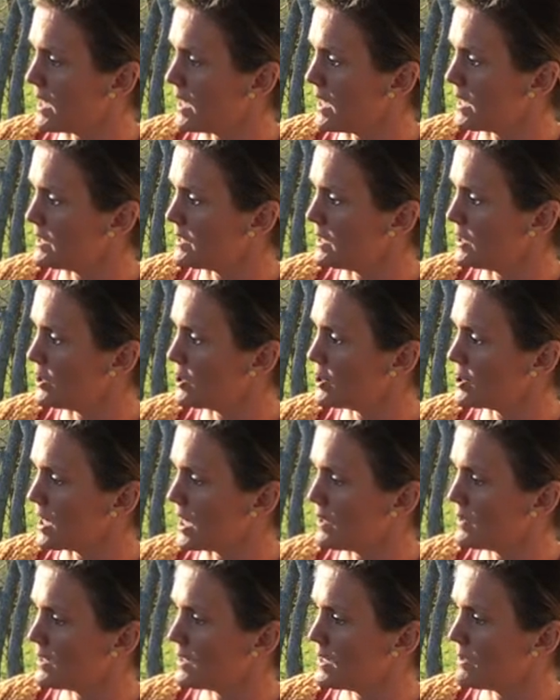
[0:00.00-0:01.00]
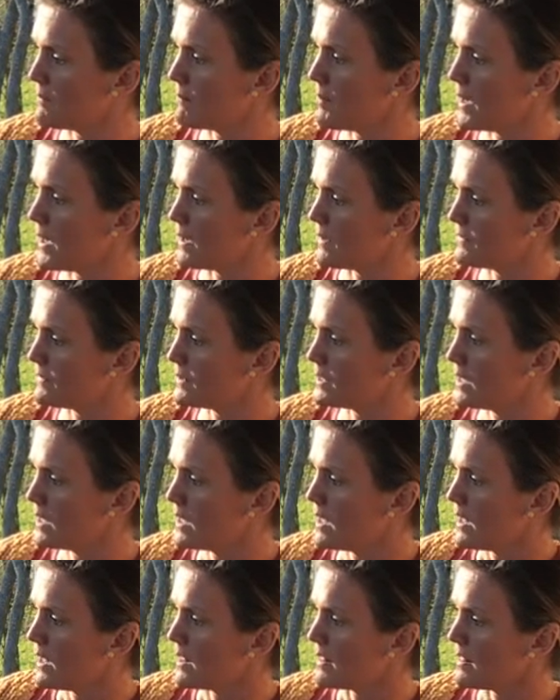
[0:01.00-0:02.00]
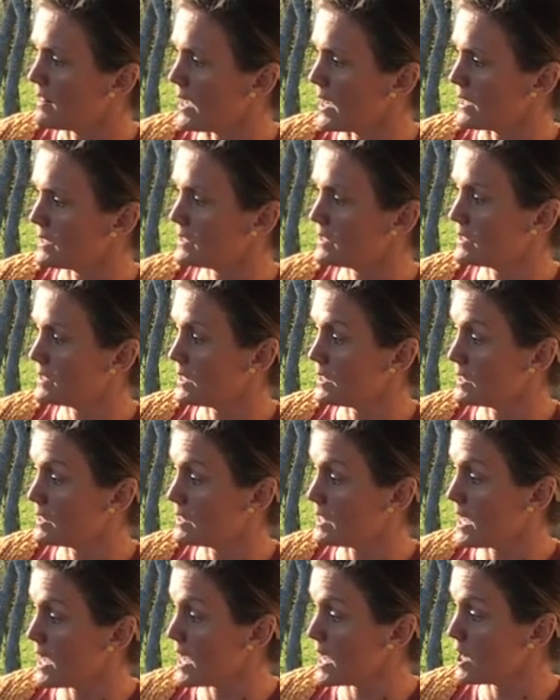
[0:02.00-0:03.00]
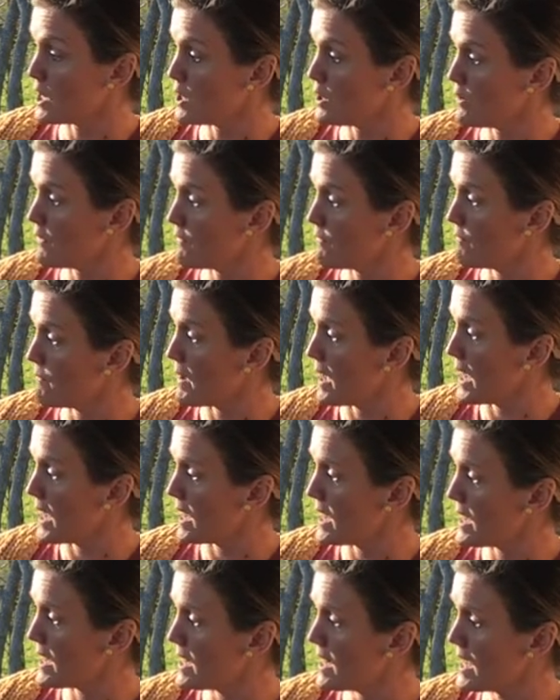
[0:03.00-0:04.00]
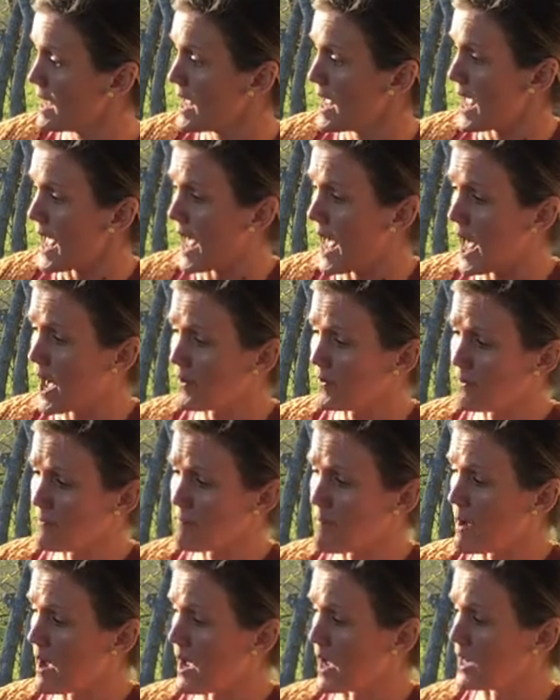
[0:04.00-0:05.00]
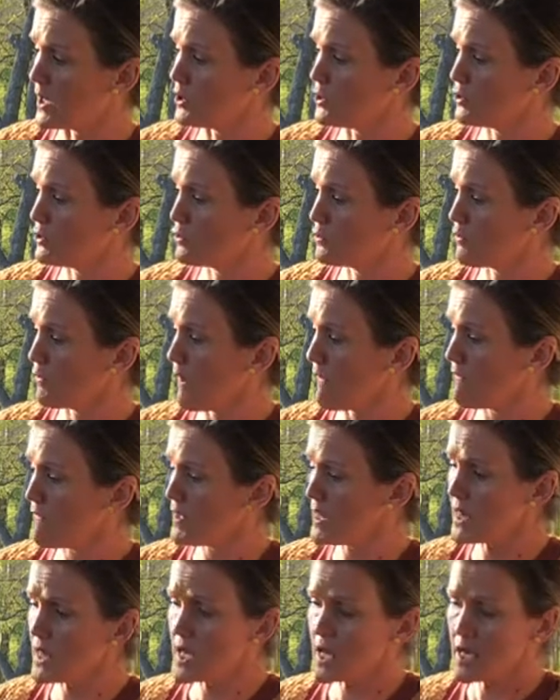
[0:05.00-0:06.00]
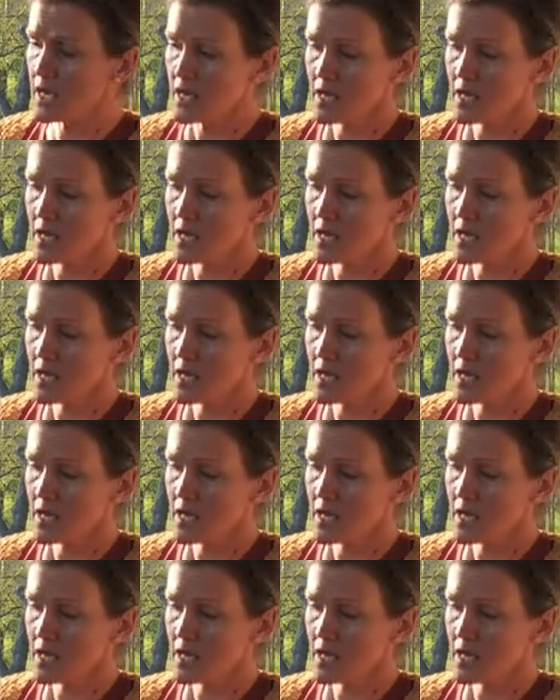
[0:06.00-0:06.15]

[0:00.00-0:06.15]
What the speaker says: as he shouted and puffed. That's the thing you've made out of my truffula